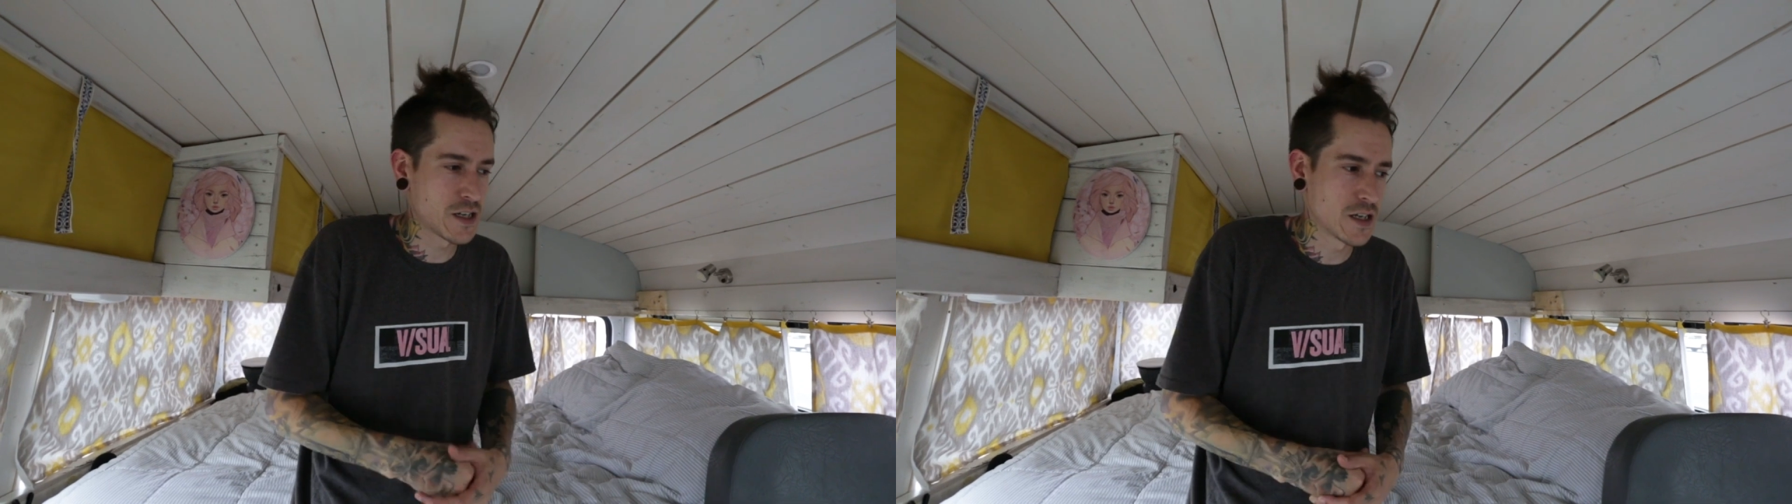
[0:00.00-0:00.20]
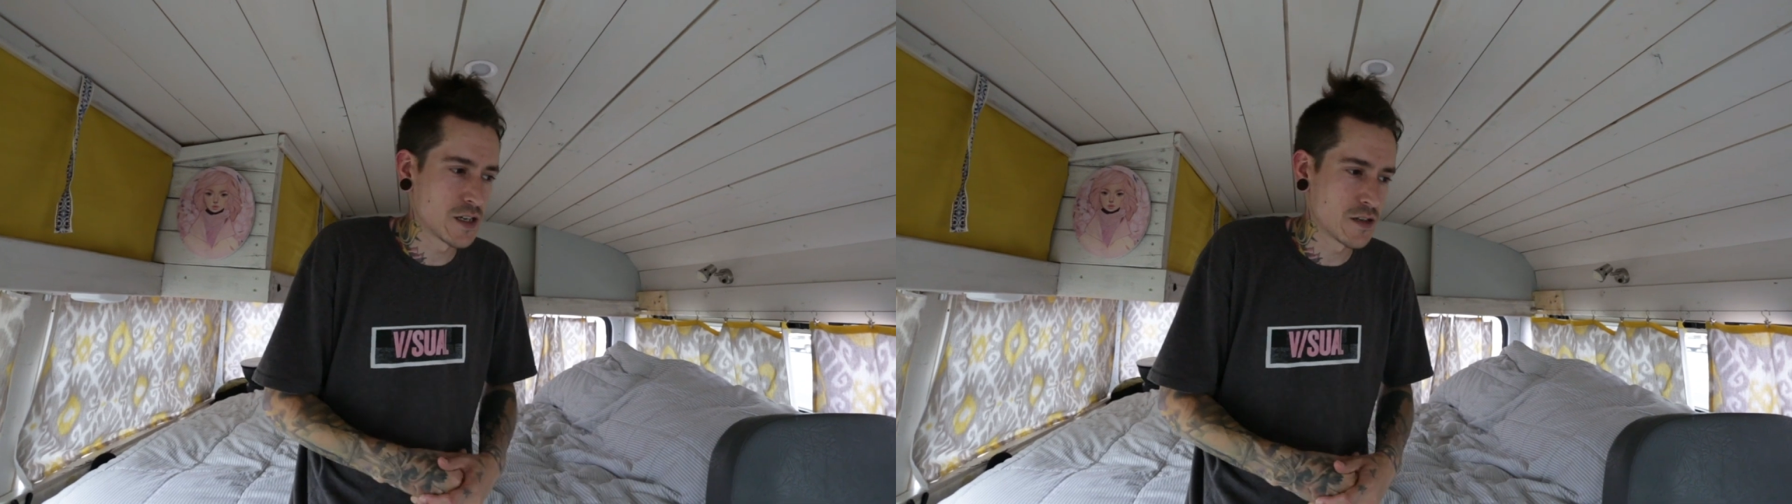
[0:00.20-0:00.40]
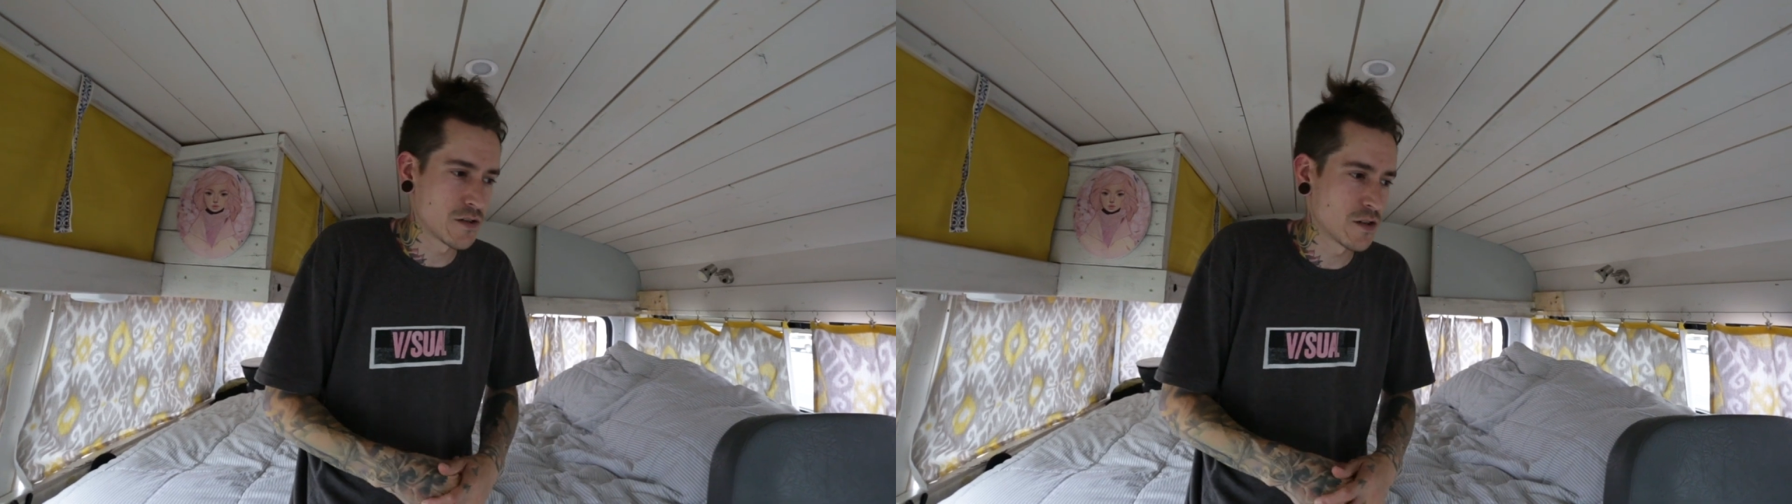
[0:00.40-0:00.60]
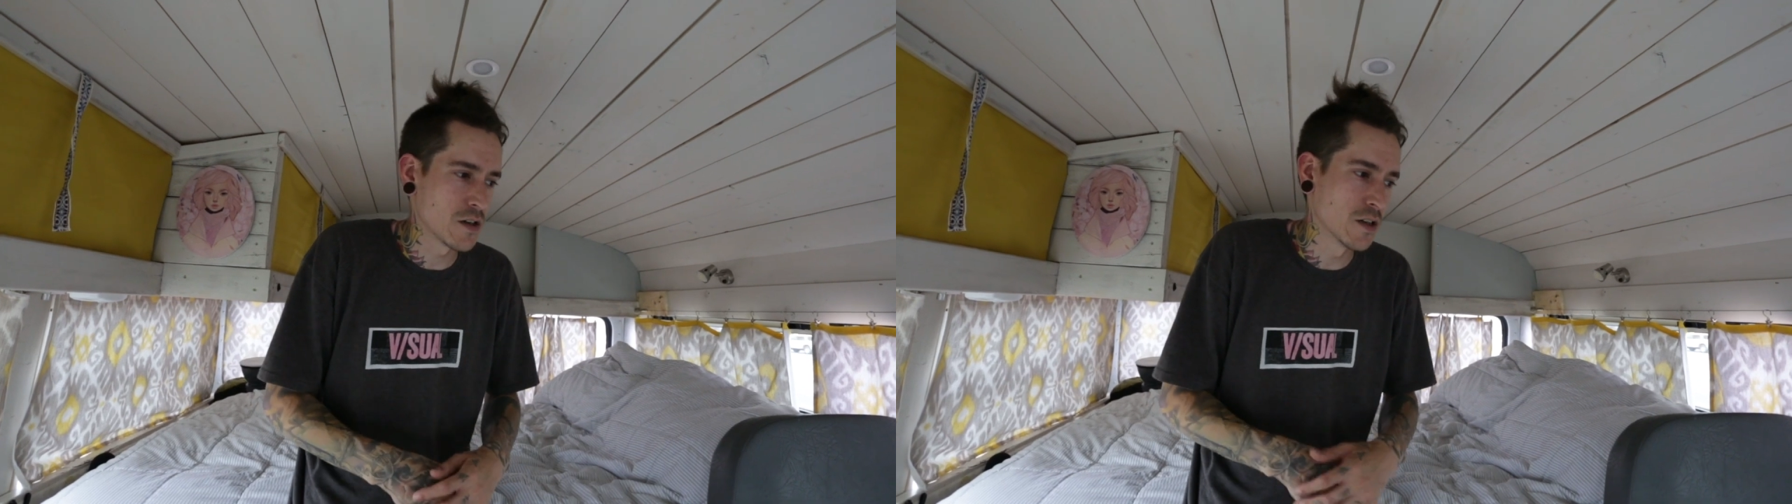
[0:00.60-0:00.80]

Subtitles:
and